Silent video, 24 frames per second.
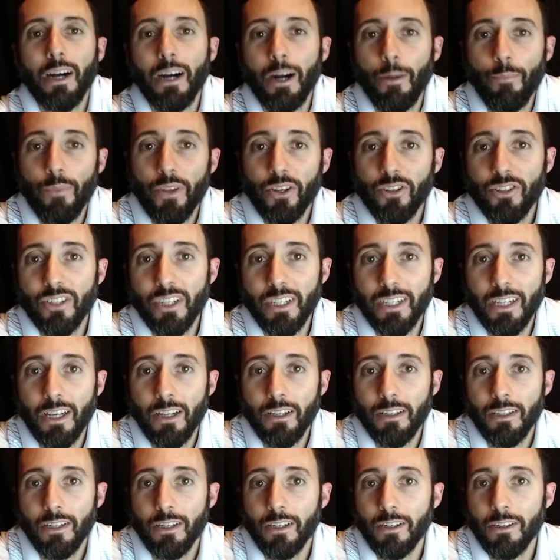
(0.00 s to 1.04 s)
They're sitting
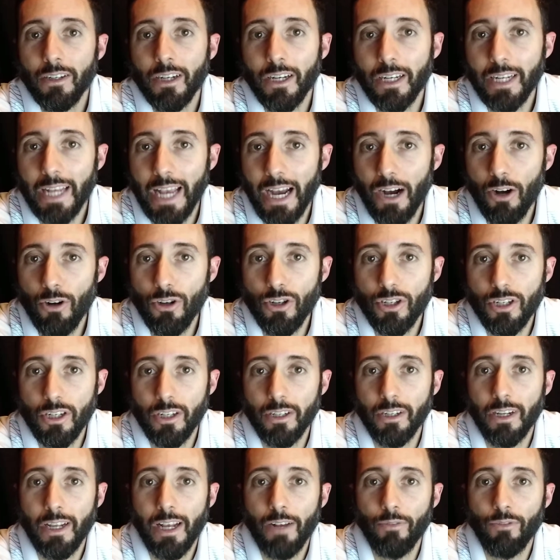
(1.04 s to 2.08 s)
on their couch
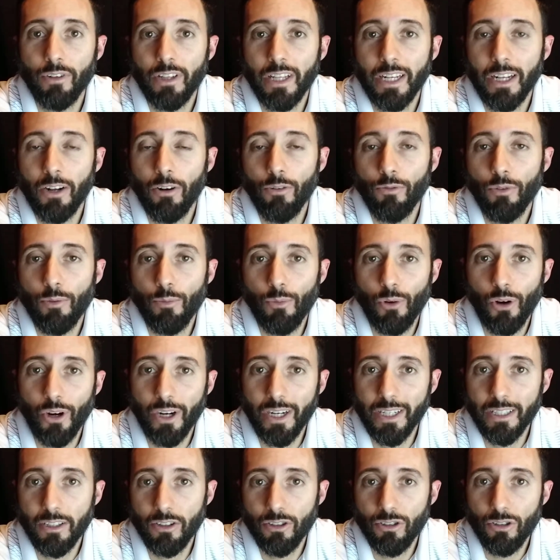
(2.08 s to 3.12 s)
after they get home from
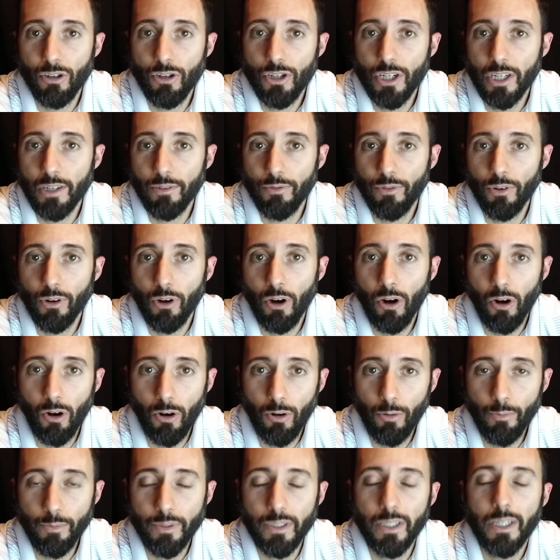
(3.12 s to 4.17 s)
work and they're searching for
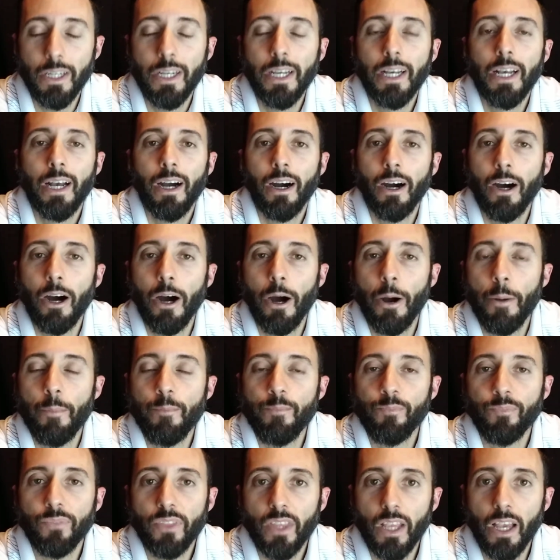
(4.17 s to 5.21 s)
homes,
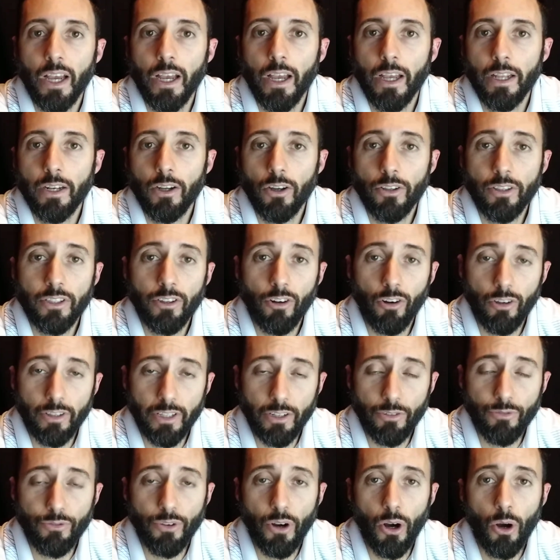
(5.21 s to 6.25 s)
and they're on
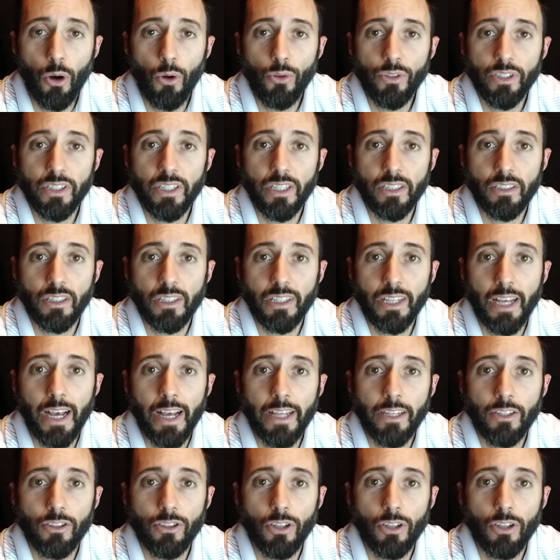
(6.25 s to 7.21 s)
their phones and things like that.